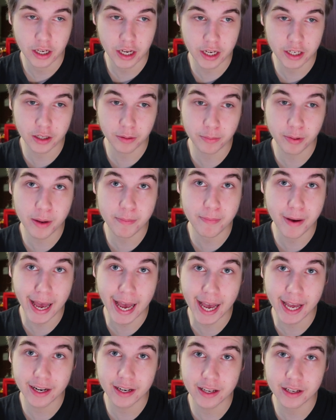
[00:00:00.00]
it could be
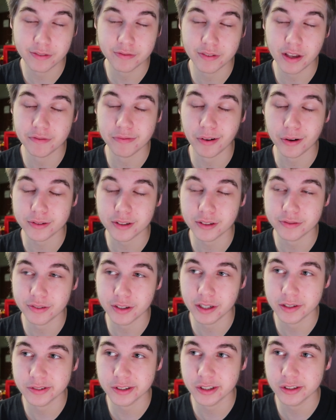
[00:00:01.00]
bad if they vault the
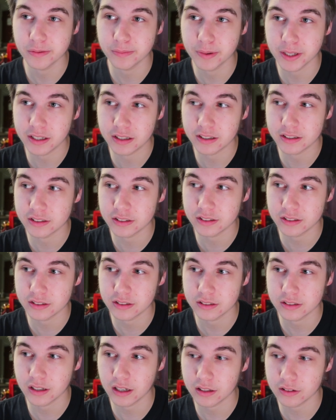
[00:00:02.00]
flavor
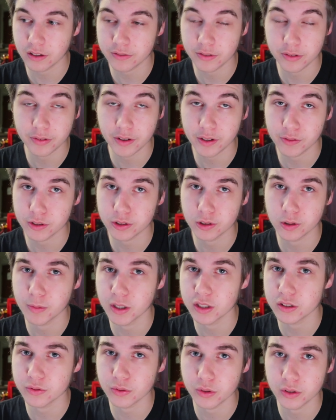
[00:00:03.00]
because I love the flavor too
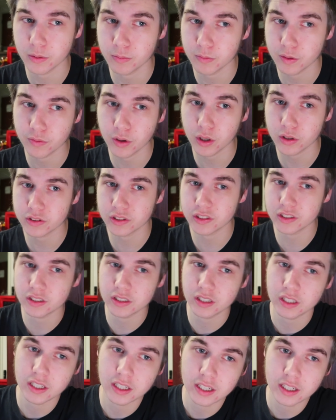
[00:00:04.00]
much for them to vault it.